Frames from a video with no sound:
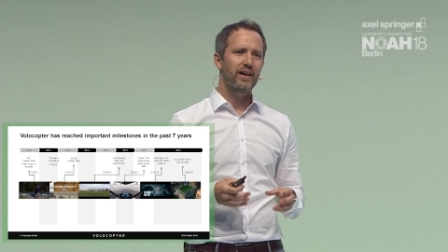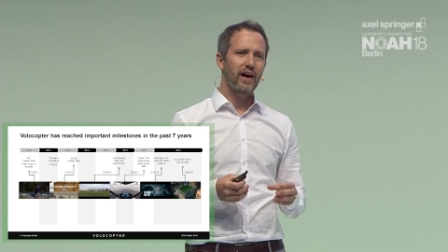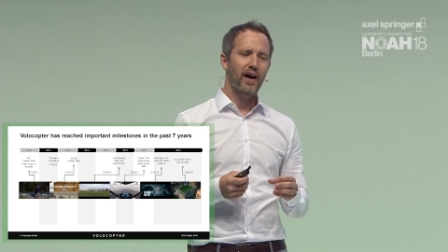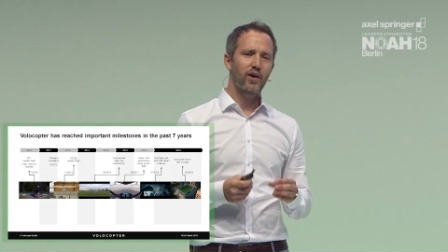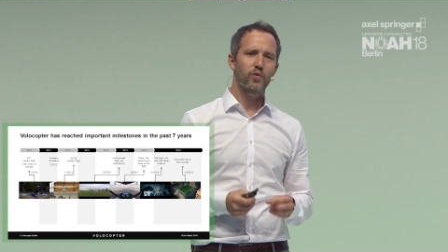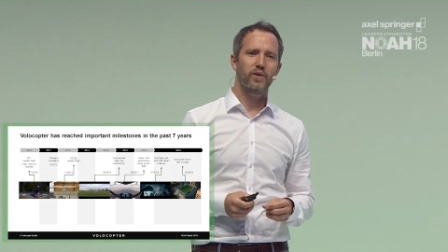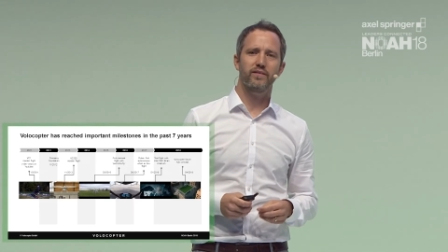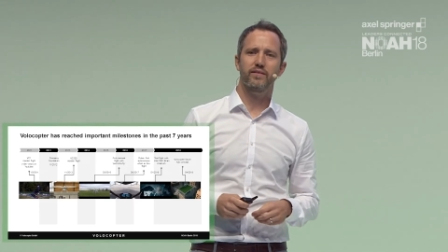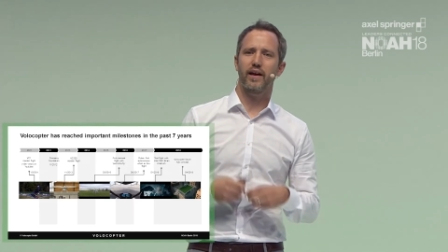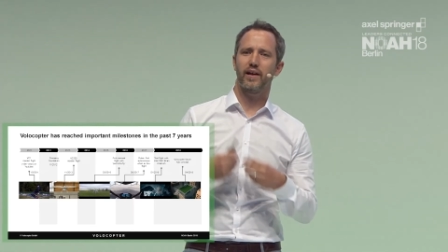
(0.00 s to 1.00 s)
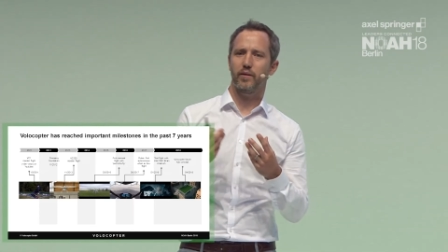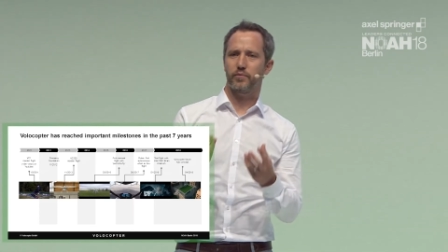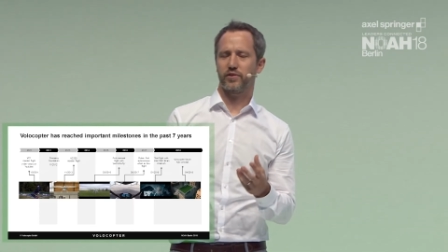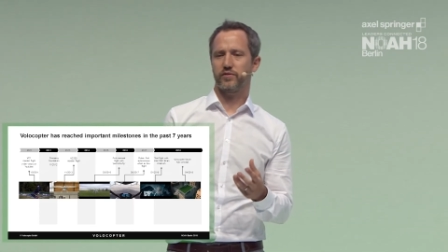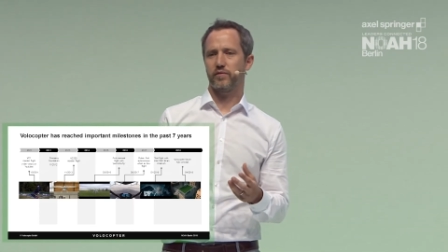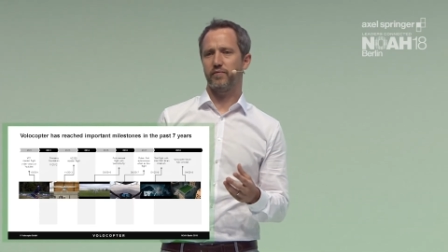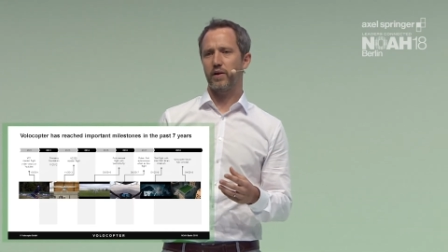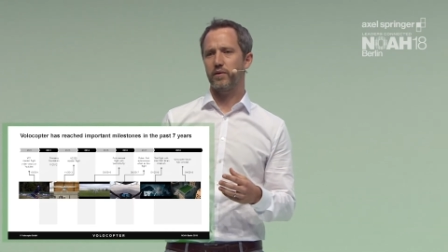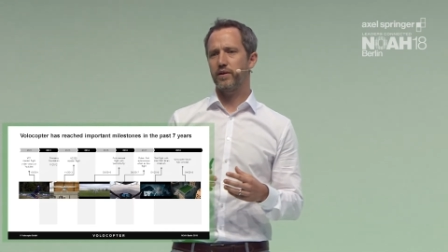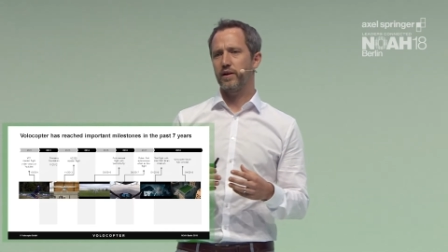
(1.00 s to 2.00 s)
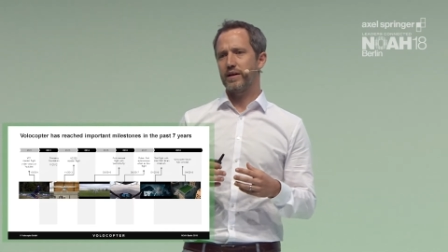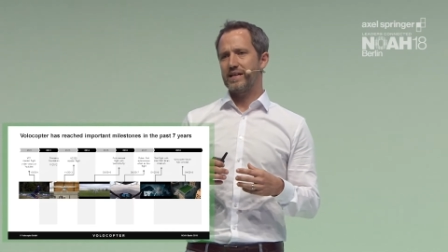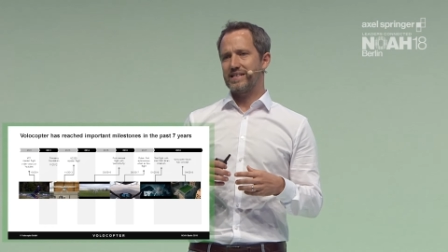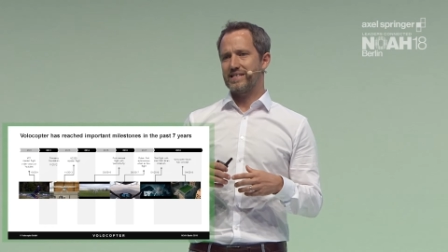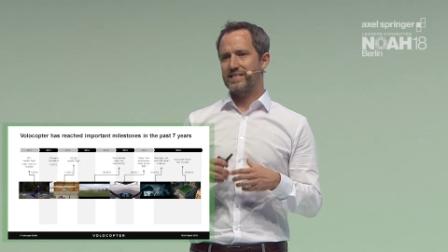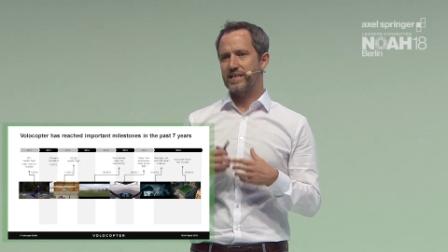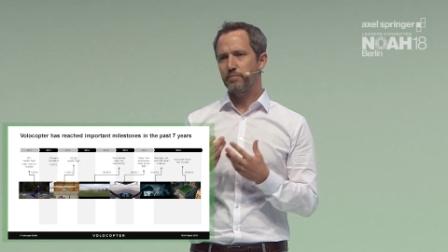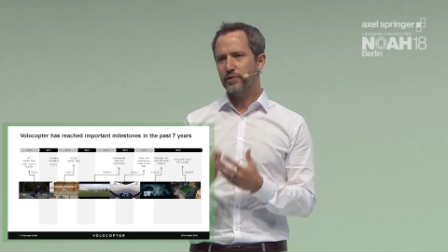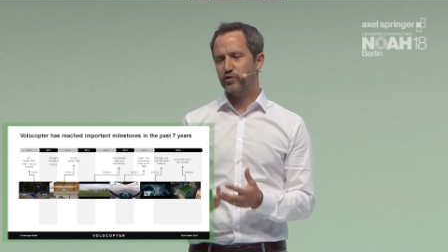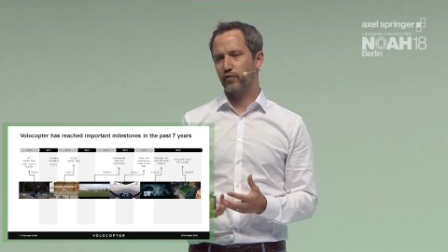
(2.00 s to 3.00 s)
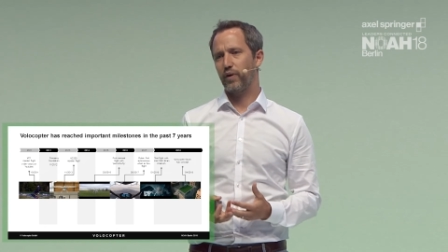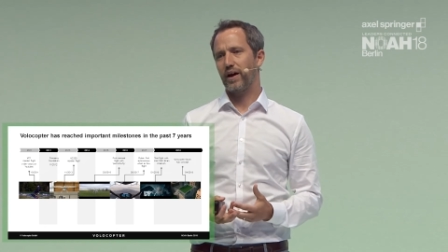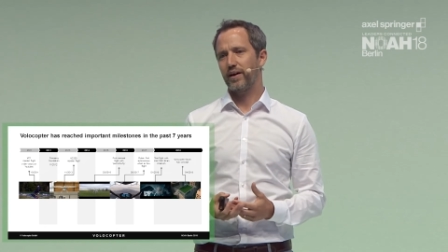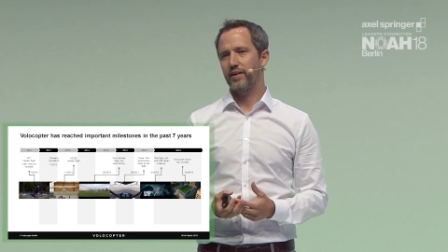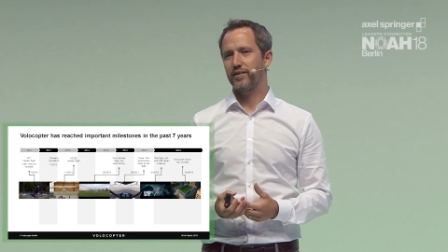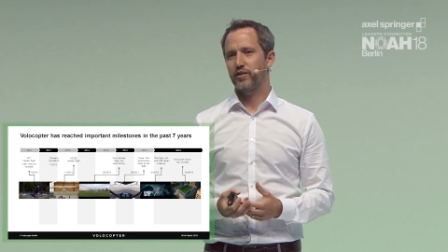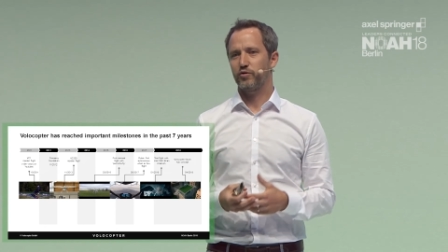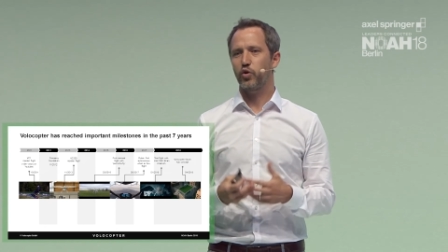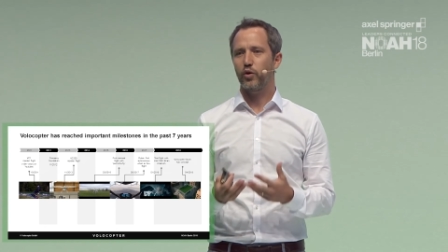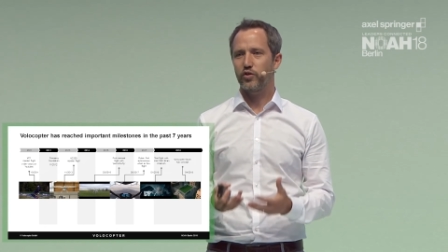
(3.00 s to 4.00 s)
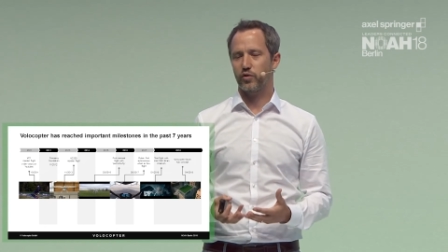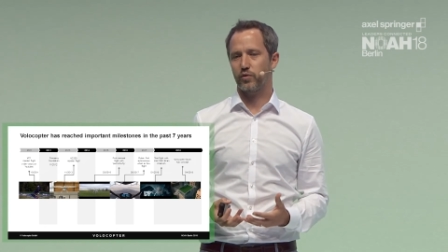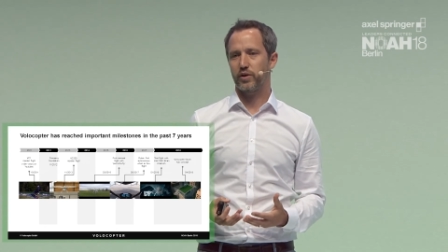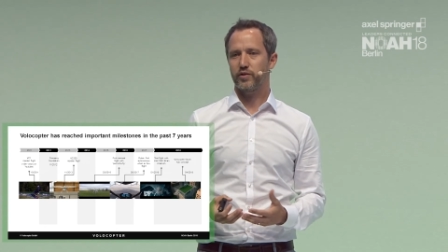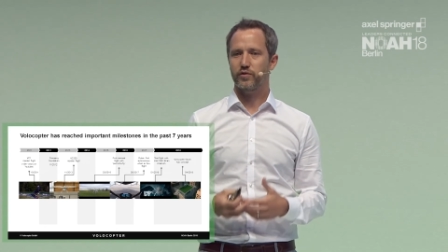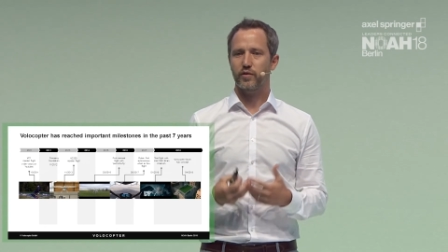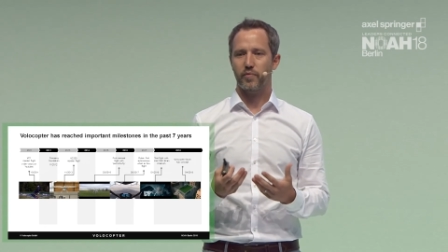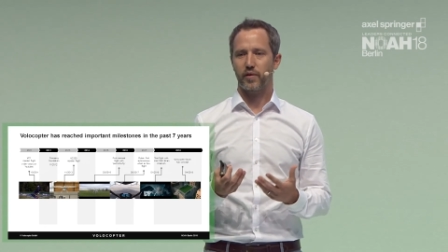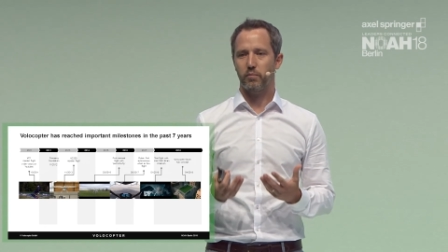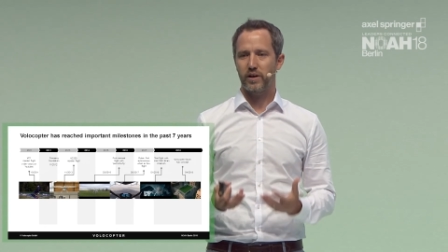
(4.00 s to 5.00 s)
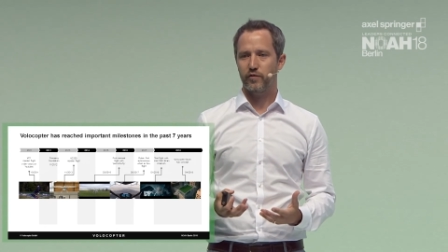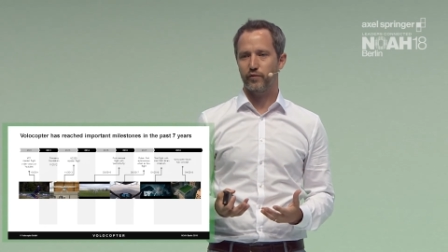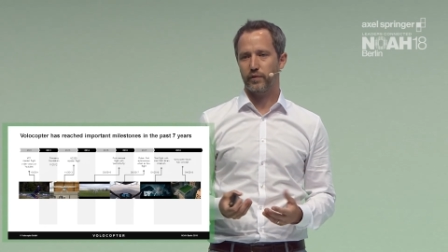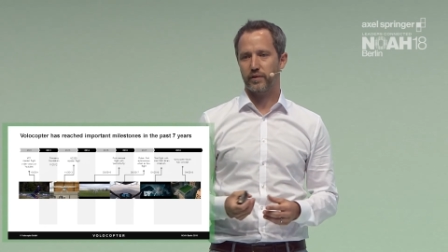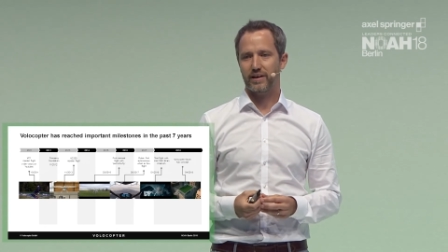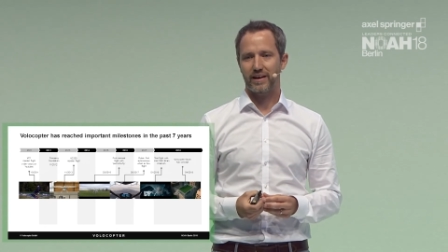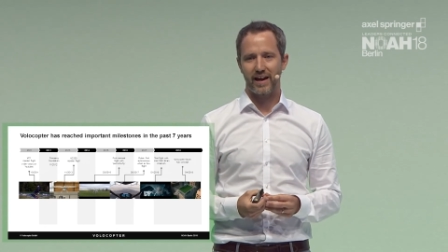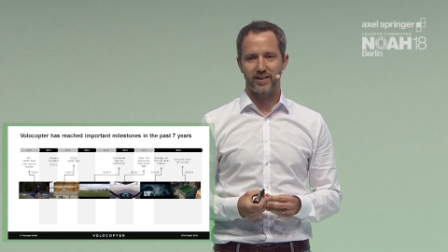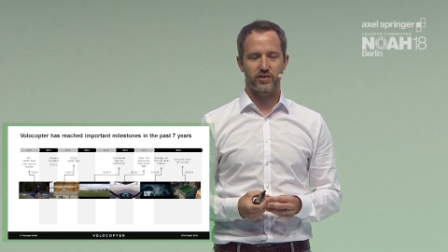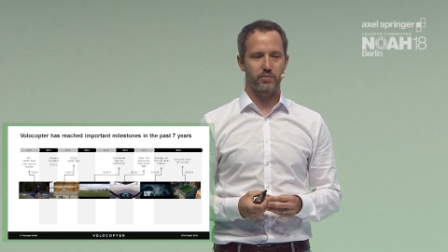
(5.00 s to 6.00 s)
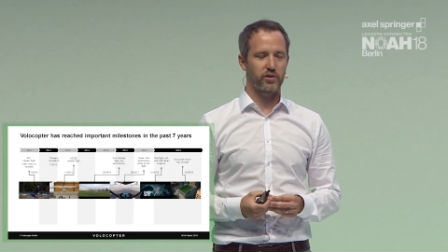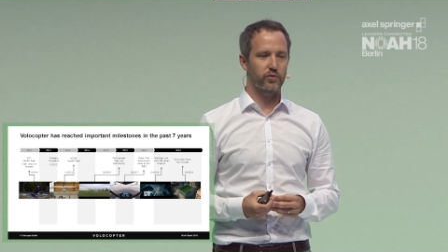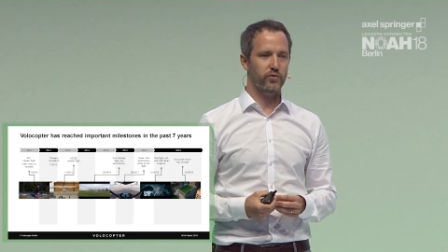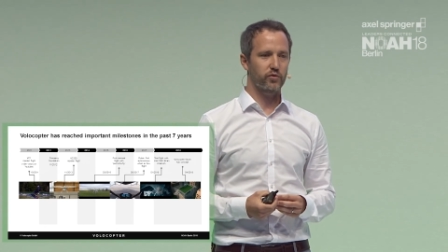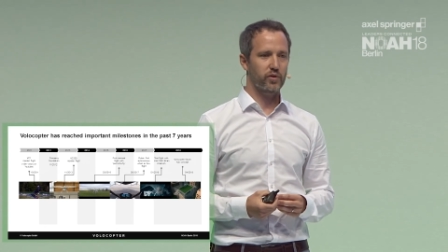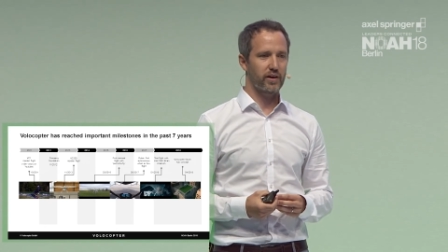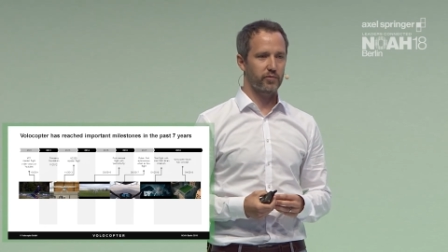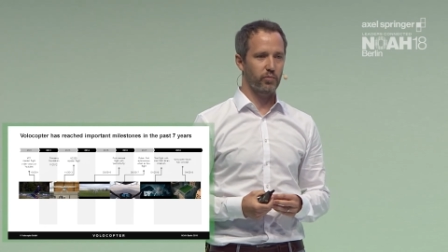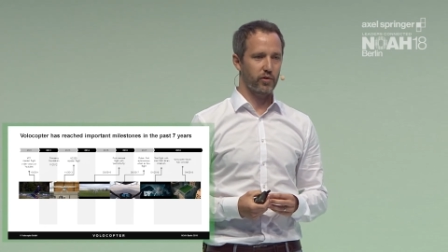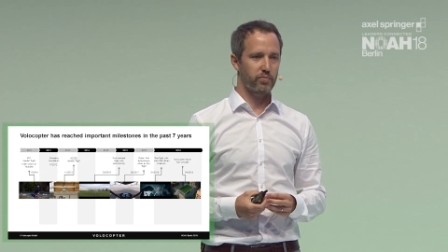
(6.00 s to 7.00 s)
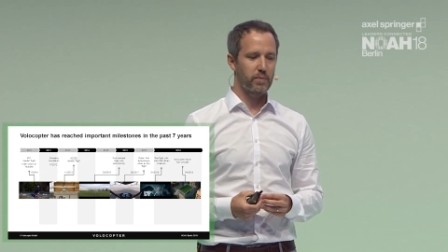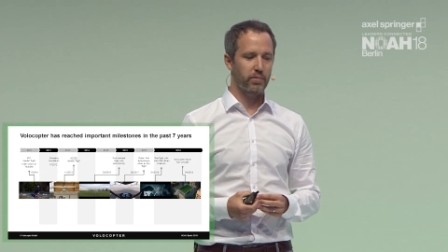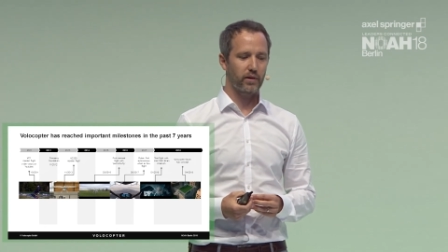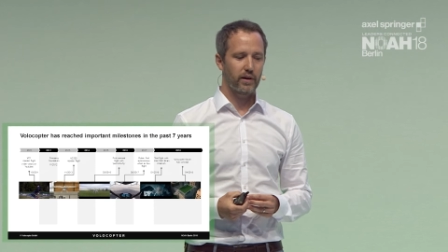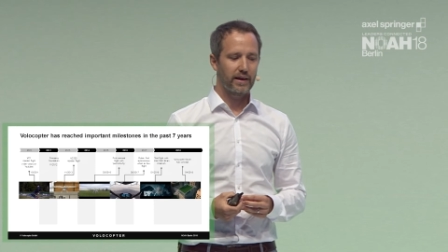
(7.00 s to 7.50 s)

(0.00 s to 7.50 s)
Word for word: how do I scale up such a very simple-to-fly toy drone into something meaningful that can actually be used to transport people?